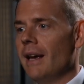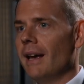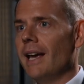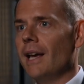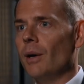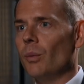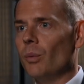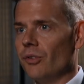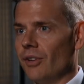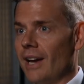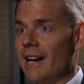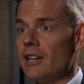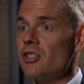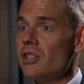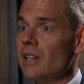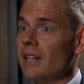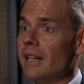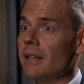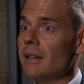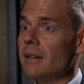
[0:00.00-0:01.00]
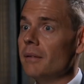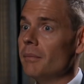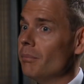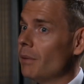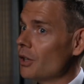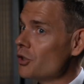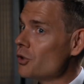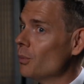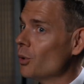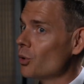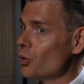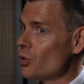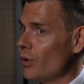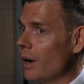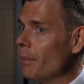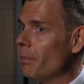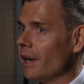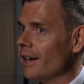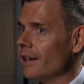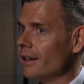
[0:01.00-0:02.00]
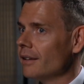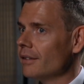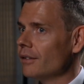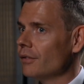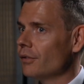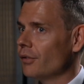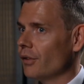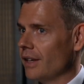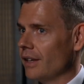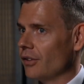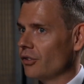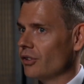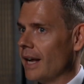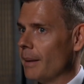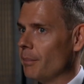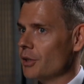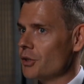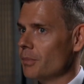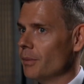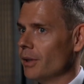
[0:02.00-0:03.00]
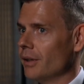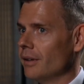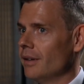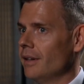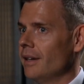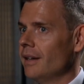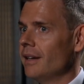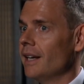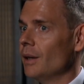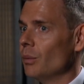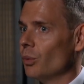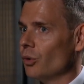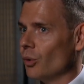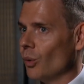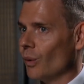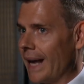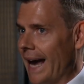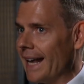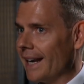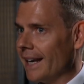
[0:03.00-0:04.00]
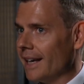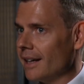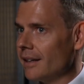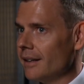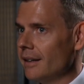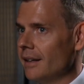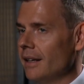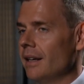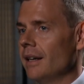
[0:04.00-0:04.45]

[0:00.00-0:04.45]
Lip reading: it was actually much more troubling for the establishment. It was organic.